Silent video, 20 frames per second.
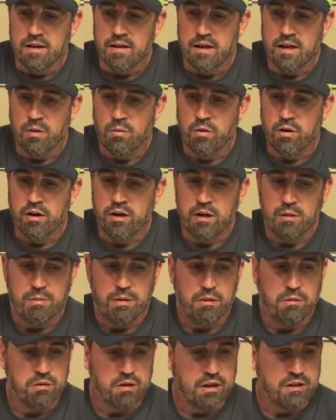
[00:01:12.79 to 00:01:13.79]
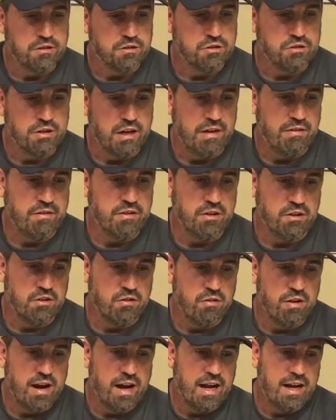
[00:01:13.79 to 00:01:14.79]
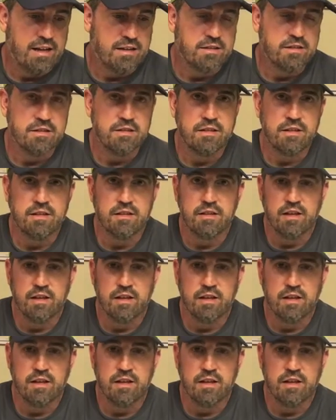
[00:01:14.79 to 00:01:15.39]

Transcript: he wanted to be able to also drive on the grass